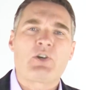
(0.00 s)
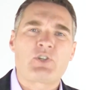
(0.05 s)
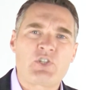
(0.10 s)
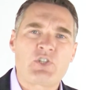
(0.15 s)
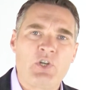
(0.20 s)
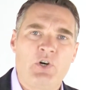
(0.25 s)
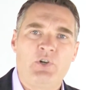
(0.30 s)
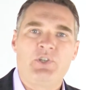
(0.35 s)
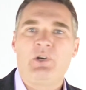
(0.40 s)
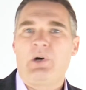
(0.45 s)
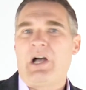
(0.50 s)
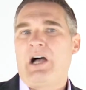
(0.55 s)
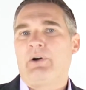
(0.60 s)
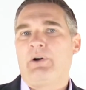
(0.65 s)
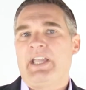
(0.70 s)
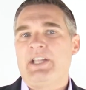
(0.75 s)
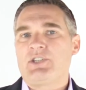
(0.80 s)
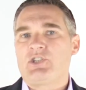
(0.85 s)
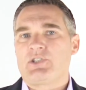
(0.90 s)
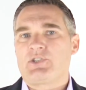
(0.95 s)
I'll show you
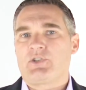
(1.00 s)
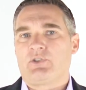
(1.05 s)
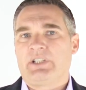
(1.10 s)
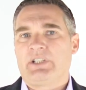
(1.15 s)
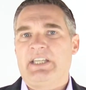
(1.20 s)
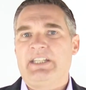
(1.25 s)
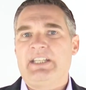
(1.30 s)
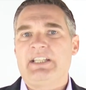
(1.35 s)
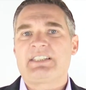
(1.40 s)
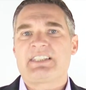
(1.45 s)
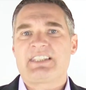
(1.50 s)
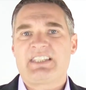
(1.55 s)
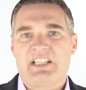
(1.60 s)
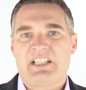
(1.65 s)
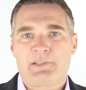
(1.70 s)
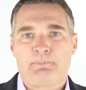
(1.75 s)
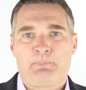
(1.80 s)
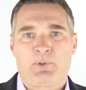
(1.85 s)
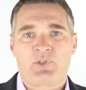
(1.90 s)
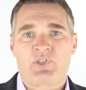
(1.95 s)
how agents are getting
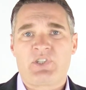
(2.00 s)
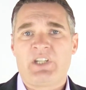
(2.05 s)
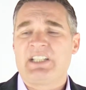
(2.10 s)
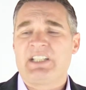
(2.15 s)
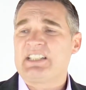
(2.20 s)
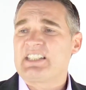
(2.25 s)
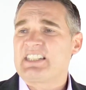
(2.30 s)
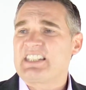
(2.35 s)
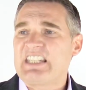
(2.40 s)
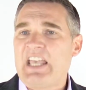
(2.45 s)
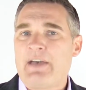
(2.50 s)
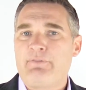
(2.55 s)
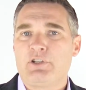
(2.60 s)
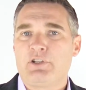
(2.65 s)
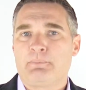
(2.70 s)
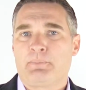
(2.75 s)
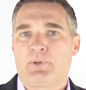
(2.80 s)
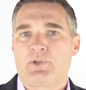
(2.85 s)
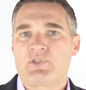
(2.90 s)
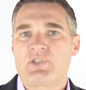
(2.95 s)
6%
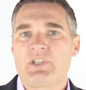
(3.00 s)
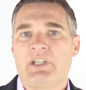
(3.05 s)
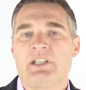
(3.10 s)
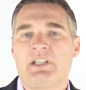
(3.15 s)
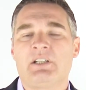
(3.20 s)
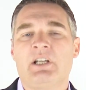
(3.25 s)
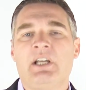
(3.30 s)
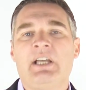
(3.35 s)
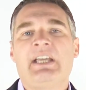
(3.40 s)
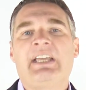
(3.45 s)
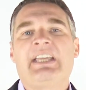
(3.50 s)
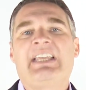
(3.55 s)
and 7%